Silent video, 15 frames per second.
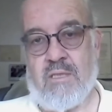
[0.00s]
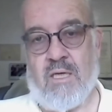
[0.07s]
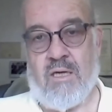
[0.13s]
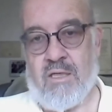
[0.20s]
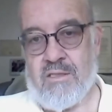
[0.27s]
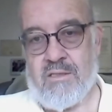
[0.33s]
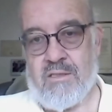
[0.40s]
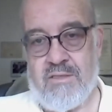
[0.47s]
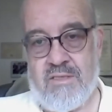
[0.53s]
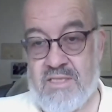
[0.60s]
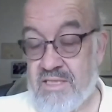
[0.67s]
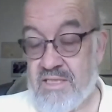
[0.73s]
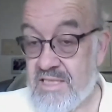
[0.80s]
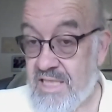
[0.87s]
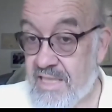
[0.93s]
our
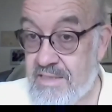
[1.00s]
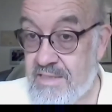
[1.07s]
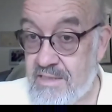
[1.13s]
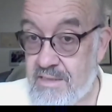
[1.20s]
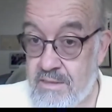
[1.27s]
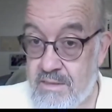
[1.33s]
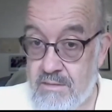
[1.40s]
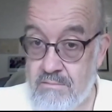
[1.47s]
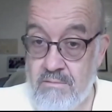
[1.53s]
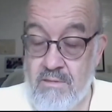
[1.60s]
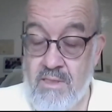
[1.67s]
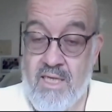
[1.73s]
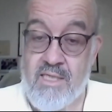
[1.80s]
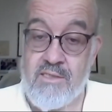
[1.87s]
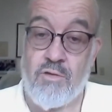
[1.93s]
successes,
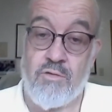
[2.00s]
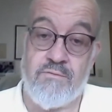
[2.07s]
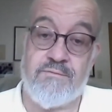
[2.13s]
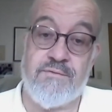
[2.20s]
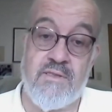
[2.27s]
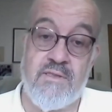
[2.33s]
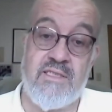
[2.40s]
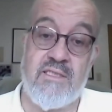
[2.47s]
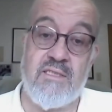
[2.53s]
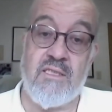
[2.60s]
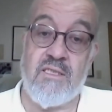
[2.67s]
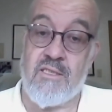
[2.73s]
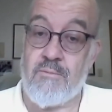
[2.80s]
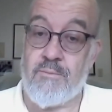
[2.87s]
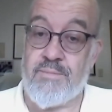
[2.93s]
and hopefully a
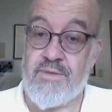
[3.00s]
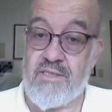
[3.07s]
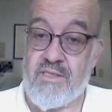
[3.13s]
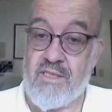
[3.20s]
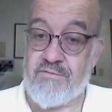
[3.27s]
little bit